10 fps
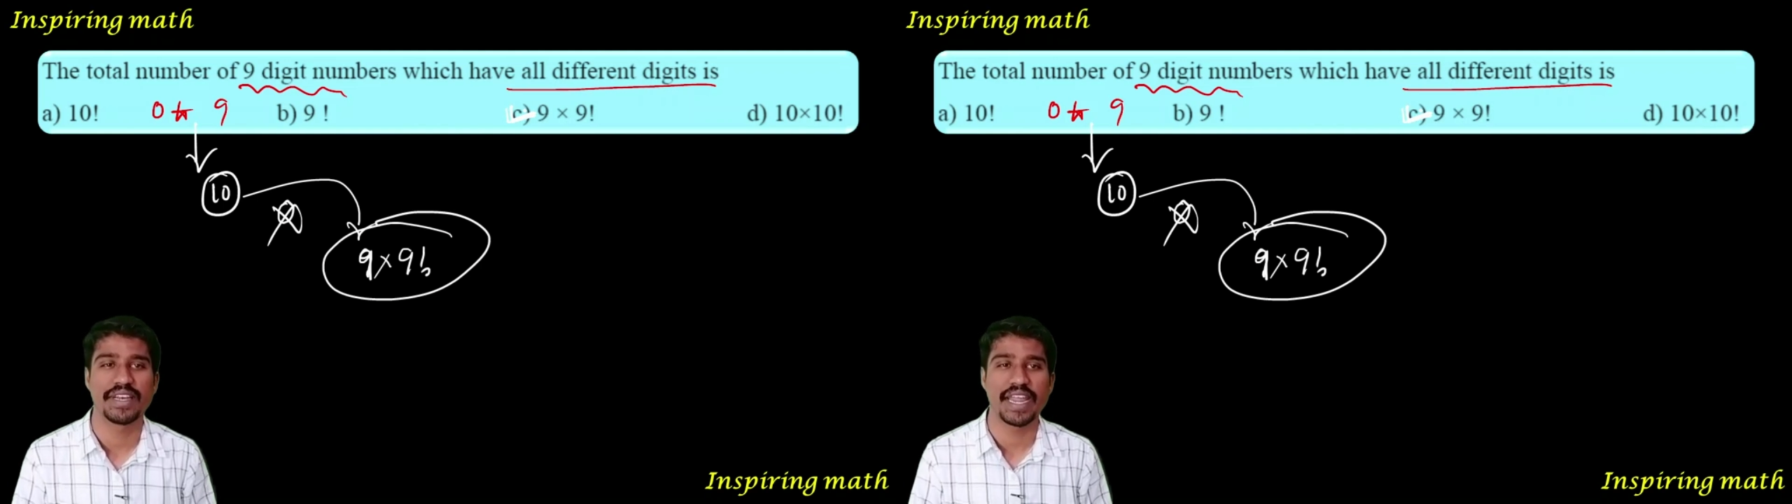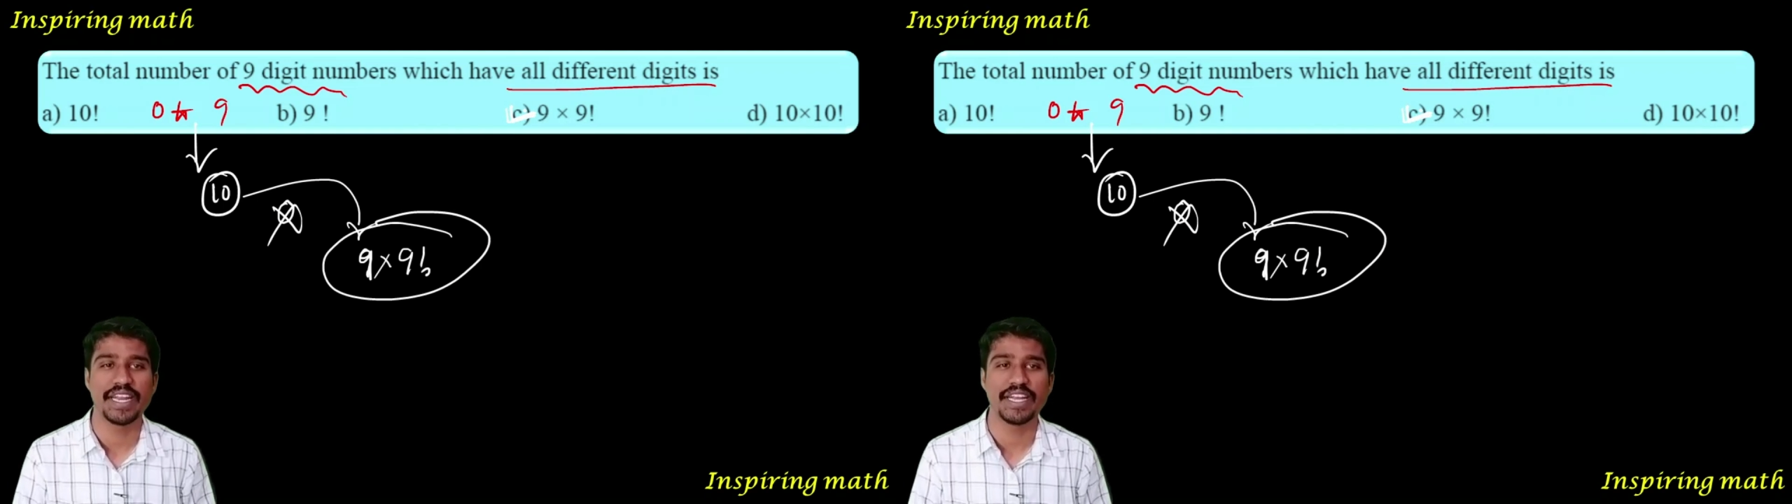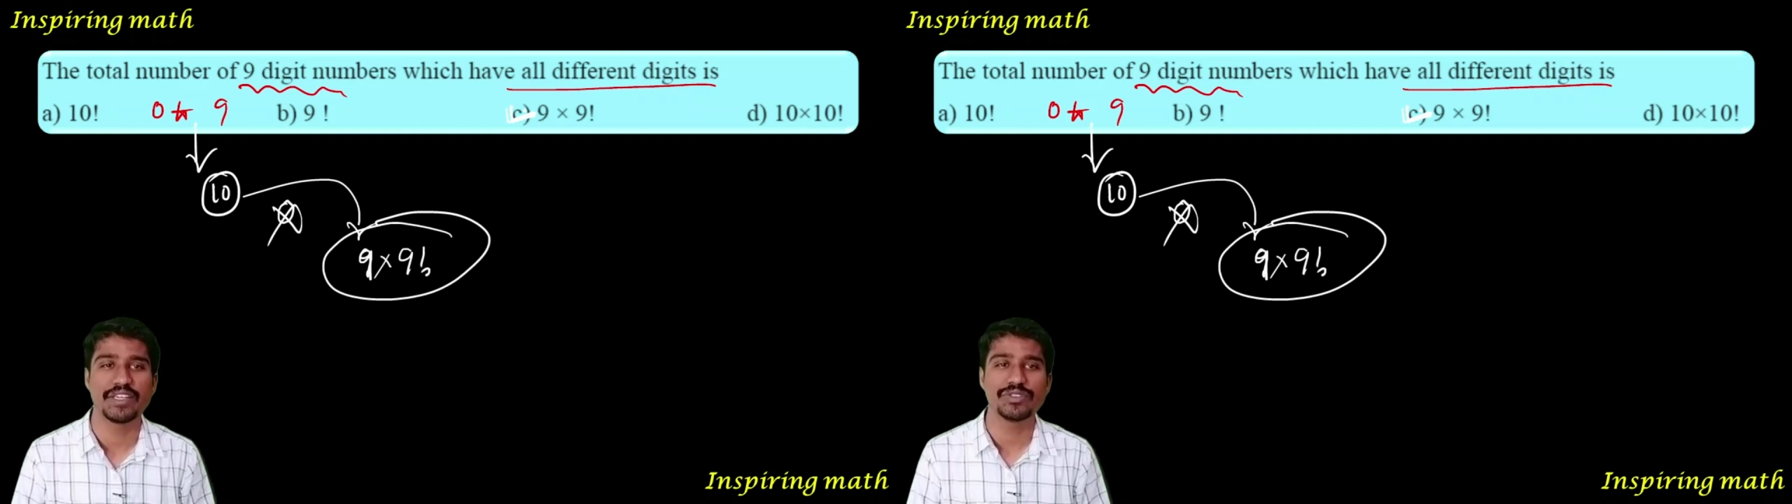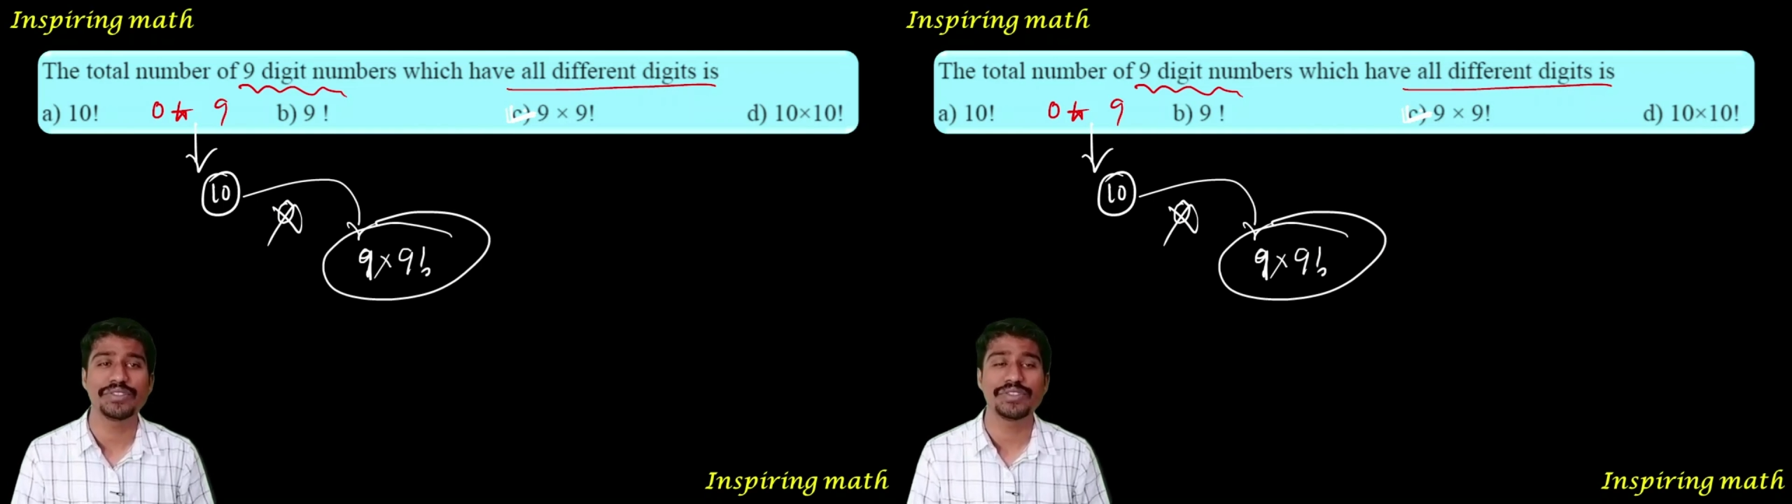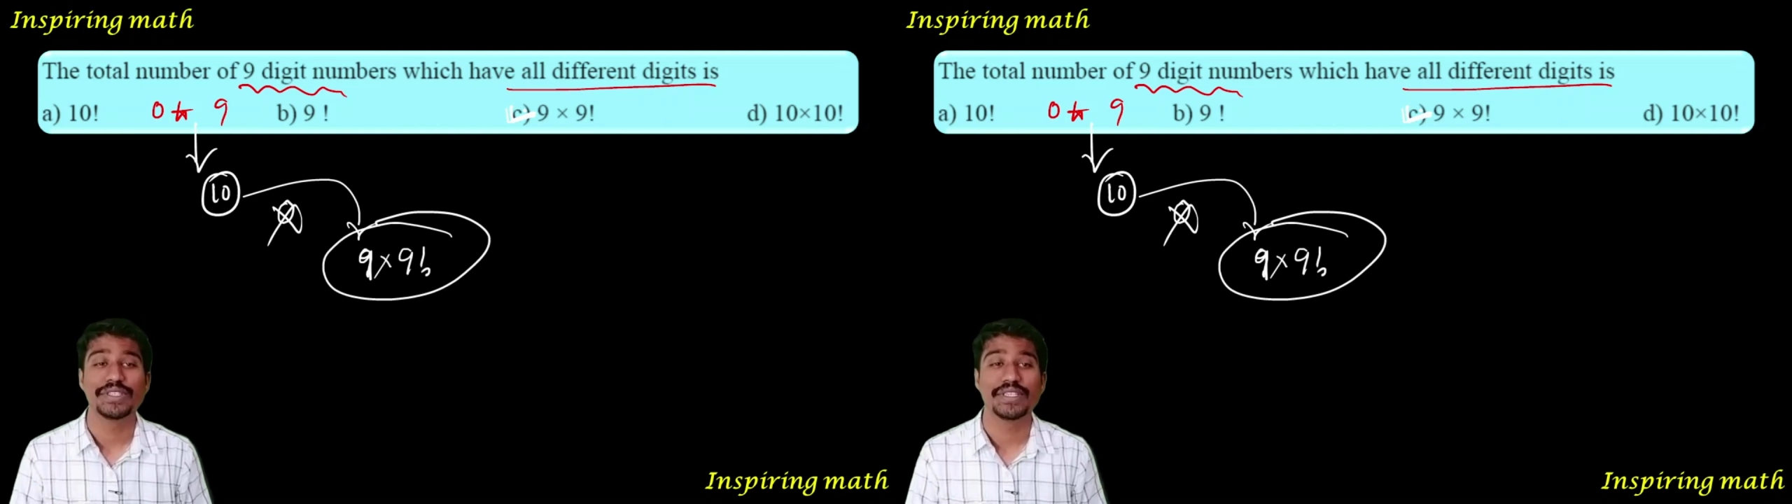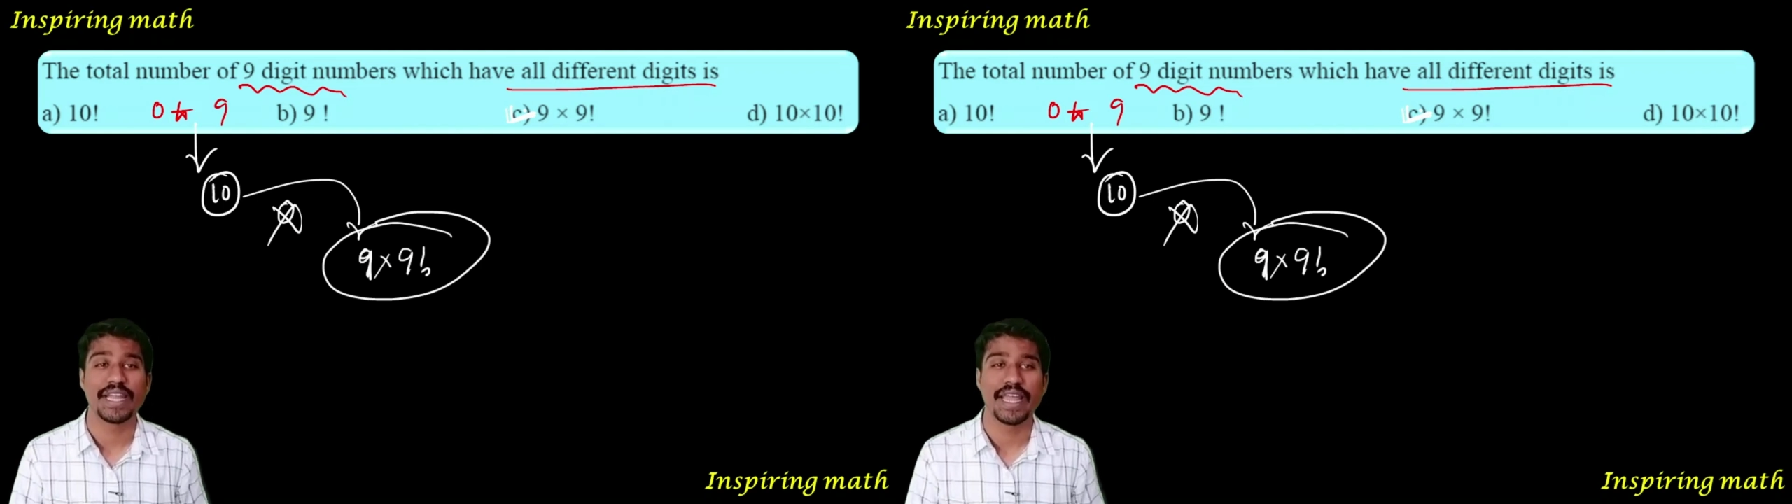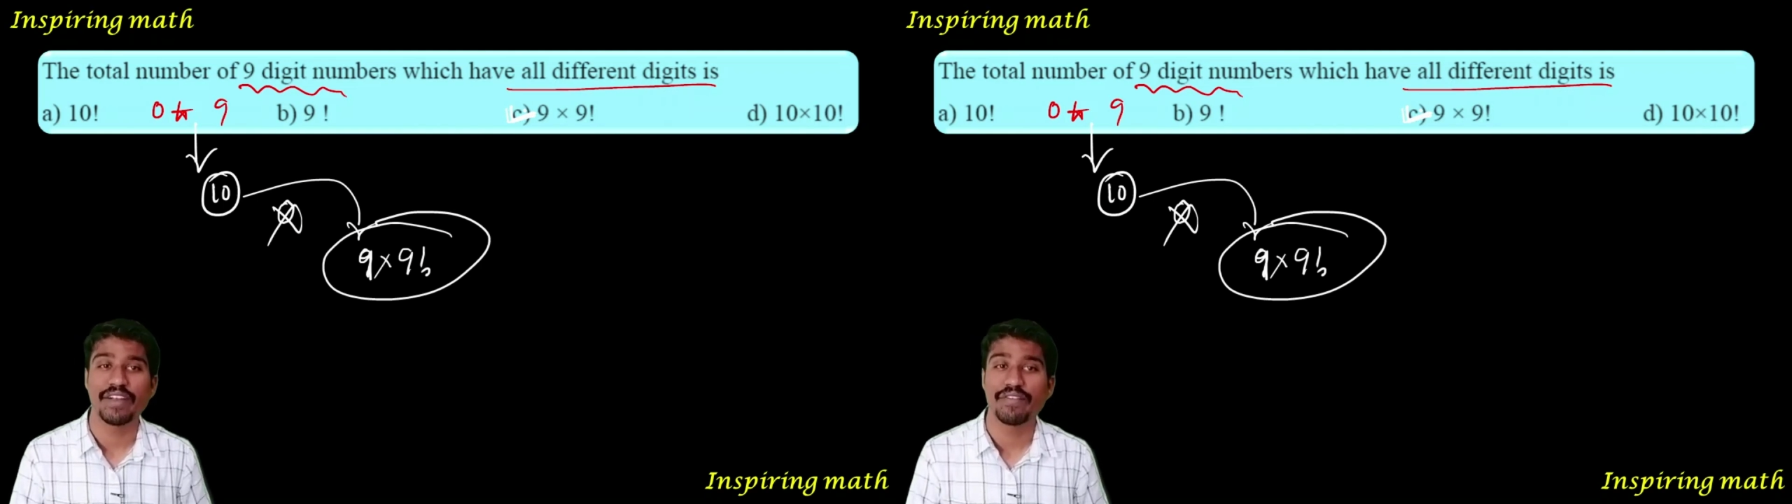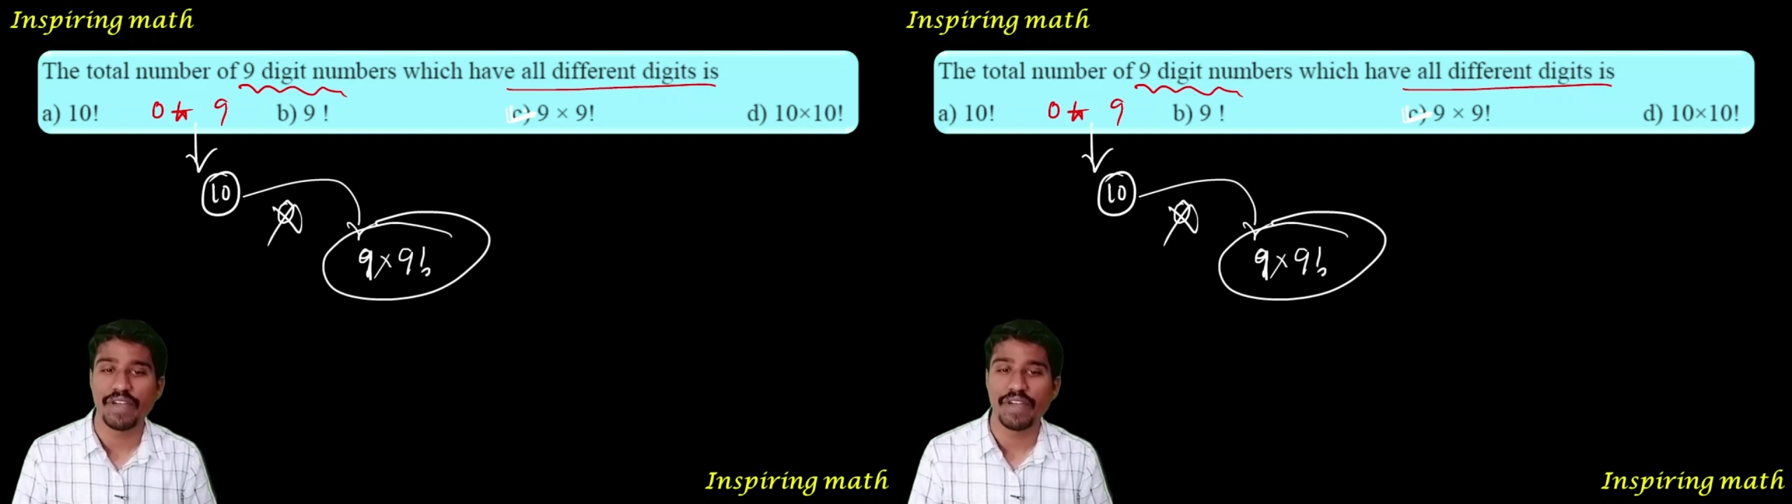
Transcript: 9 into 9